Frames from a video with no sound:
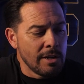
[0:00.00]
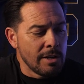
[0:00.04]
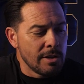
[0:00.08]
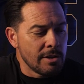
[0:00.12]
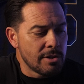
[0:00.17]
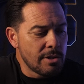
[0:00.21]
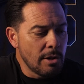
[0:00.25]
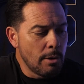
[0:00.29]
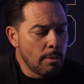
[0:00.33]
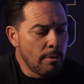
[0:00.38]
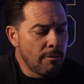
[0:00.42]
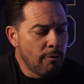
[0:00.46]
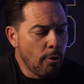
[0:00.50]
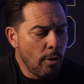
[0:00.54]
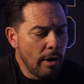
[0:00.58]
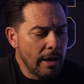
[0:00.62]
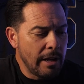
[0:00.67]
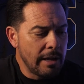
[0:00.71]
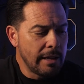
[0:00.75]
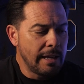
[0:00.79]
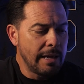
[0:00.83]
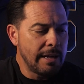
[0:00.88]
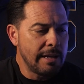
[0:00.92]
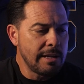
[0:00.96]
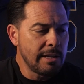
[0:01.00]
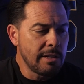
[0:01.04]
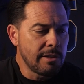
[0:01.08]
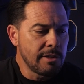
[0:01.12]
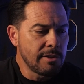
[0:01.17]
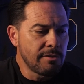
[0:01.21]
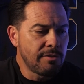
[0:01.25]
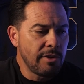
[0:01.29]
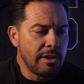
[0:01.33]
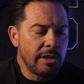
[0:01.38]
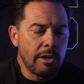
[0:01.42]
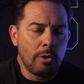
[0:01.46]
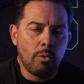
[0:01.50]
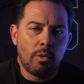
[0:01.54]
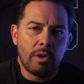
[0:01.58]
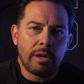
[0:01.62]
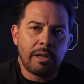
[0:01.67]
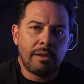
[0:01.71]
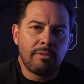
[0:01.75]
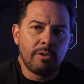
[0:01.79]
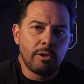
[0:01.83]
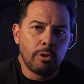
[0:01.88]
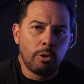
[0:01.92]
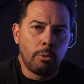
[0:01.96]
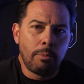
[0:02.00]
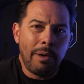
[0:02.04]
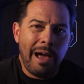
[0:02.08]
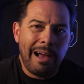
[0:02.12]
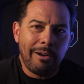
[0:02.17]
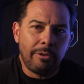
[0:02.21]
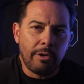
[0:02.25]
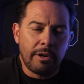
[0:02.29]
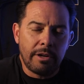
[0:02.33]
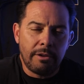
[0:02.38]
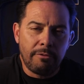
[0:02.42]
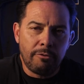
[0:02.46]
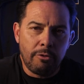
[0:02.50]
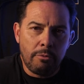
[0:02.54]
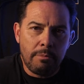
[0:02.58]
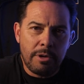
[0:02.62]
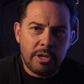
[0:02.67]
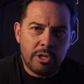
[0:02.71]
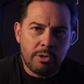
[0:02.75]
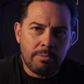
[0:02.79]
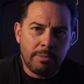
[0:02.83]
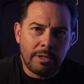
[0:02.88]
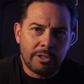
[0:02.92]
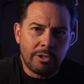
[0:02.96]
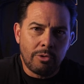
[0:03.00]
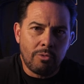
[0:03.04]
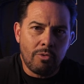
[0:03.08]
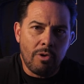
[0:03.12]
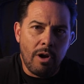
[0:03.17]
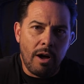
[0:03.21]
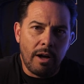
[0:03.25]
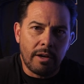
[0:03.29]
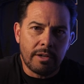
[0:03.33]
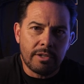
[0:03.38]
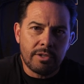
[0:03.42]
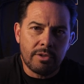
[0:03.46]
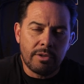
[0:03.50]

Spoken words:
So before I get into this video, I want to give you a little background information about The Rock.